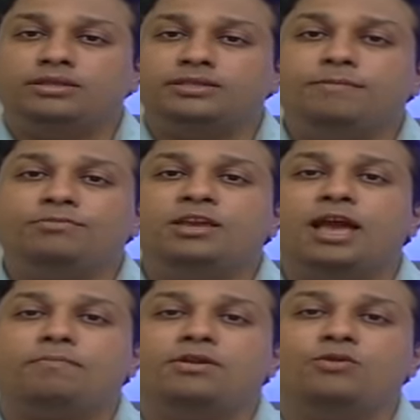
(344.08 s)
The same thing
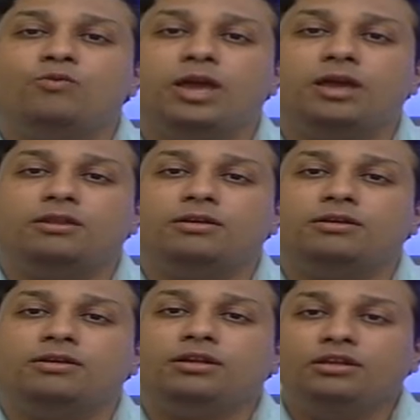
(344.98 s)
happened where
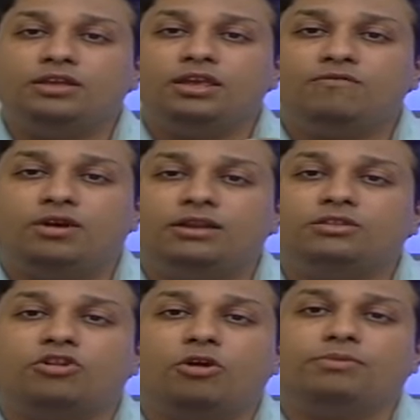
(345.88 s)
he
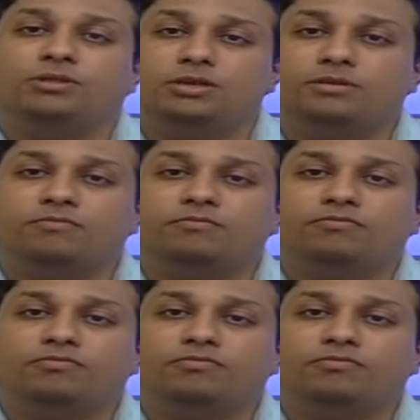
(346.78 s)
won Draupadi